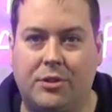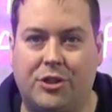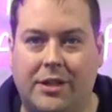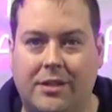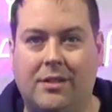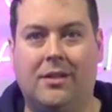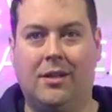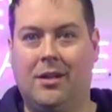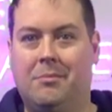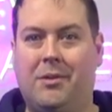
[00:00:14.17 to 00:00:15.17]
machine?
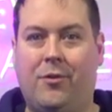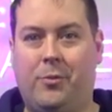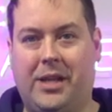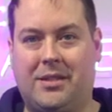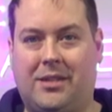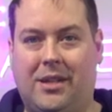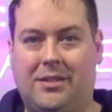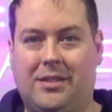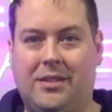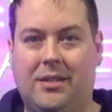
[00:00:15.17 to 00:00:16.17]
Before we get
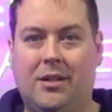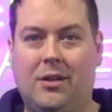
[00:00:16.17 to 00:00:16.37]
started,